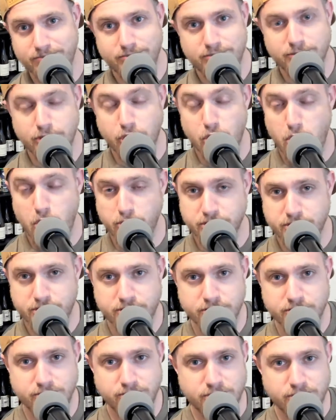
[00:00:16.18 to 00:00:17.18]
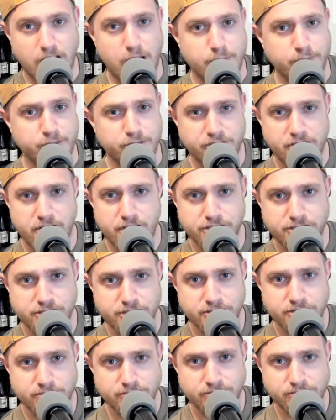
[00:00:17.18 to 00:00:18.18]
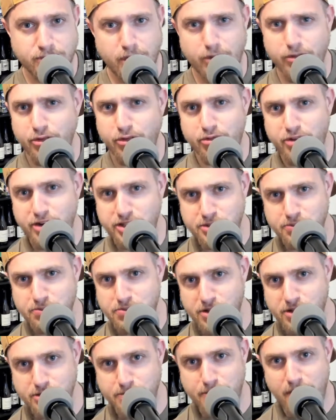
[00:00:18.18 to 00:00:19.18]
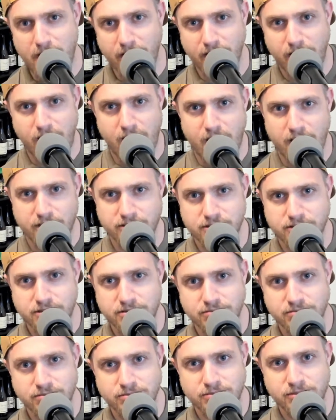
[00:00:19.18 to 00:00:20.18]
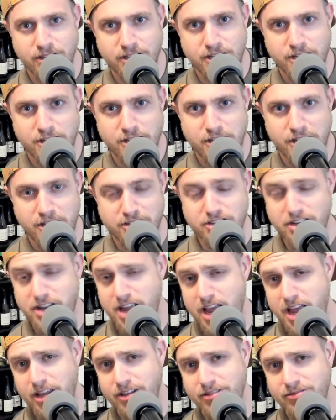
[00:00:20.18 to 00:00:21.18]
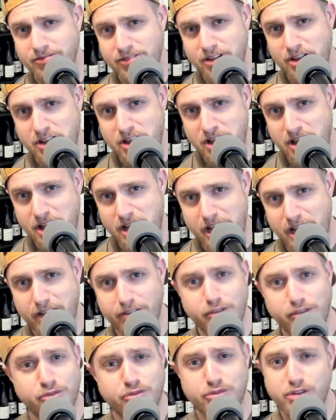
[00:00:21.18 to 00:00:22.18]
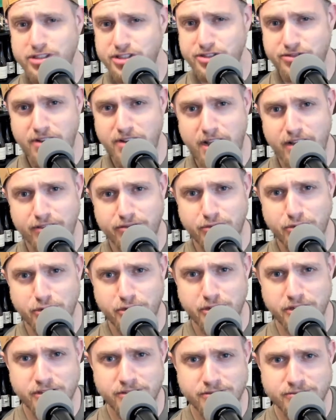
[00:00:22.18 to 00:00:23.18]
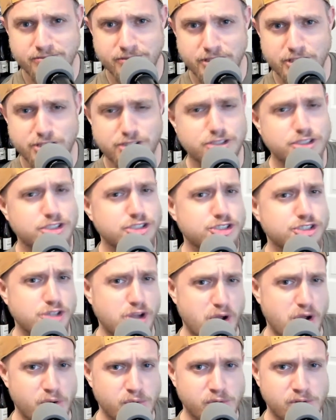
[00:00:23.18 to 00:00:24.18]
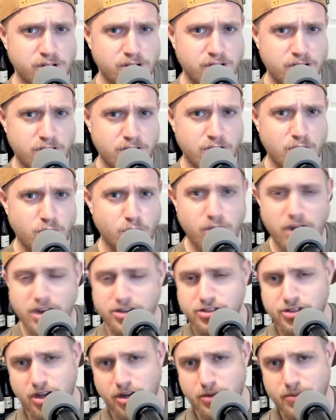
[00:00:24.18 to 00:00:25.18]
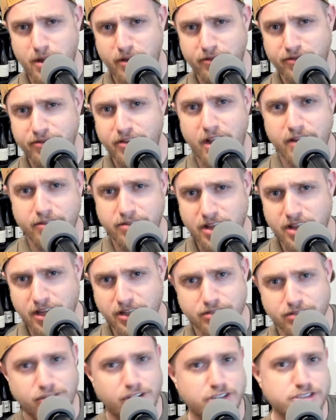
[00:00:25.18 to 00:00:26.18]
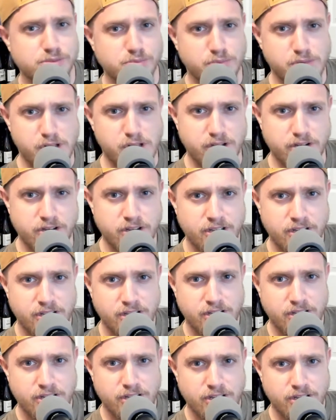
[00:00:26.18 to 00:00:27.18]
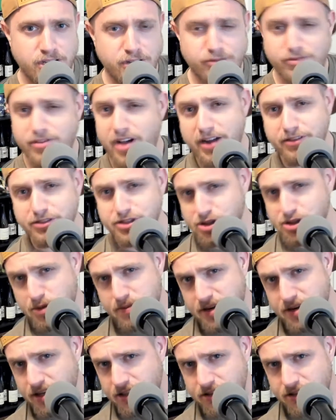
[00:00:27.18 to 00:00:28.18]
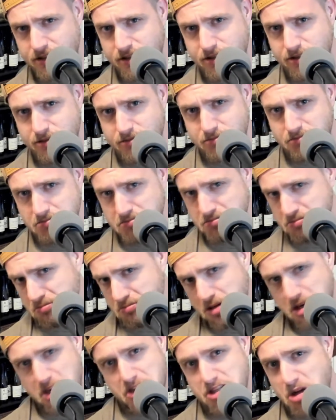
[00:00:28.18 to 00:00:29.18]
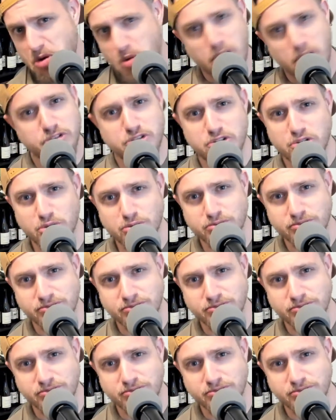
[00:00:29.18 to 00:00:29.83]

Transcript: your host, Tommy Fresh, of the Fresh and Buds podcast. And today, I have a fresh five for you. This is the show where I talk about 5 things flesh and blood in 5 or so minutes because I want to.